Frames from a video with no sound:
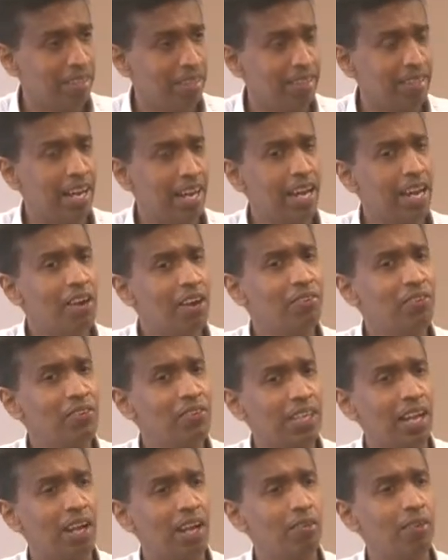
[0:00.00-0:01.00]
Thereafter we
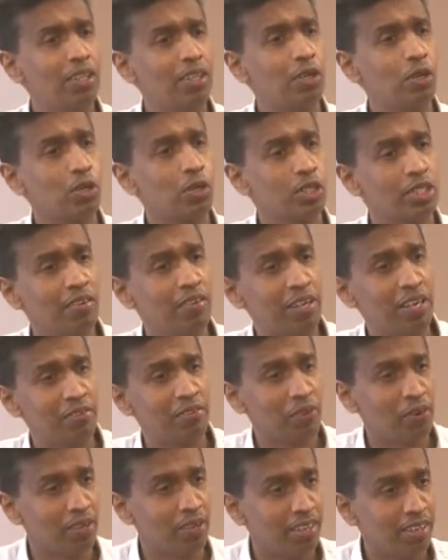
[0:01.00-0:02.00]
calculate the loss given
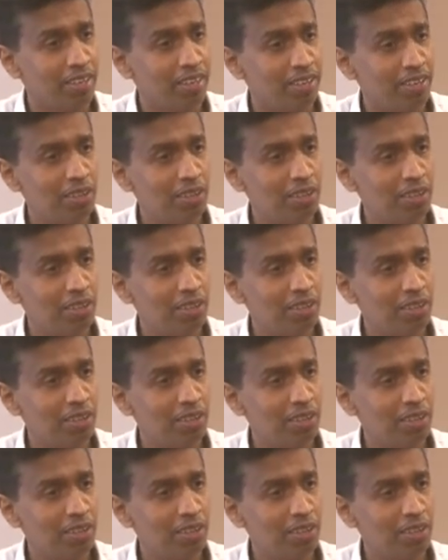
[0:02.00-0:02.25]
default.